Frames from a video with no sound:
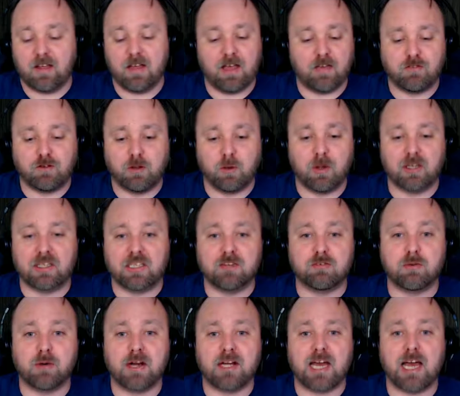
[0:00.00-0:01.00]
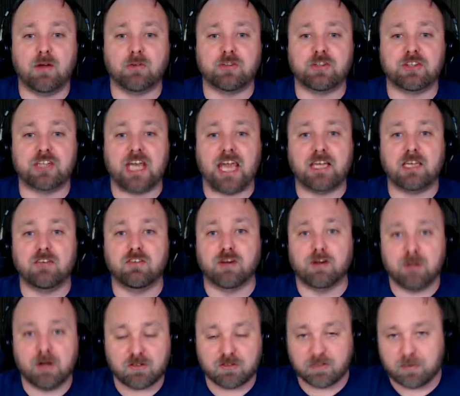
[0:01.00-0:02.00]
If you want to leave right now, thank you very
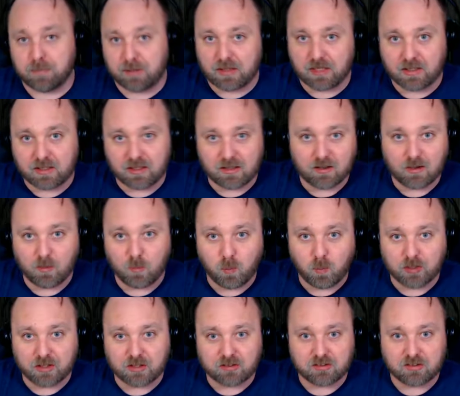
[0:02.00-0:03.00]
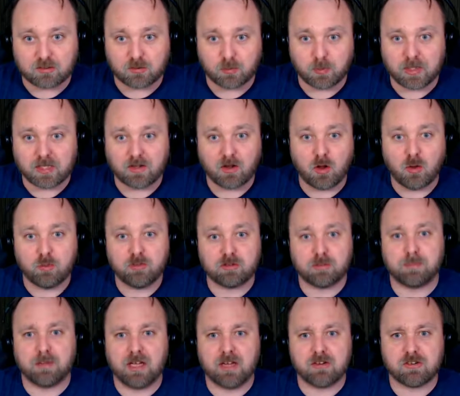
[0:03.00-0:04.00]
much for being with us this week. Always a pleasure.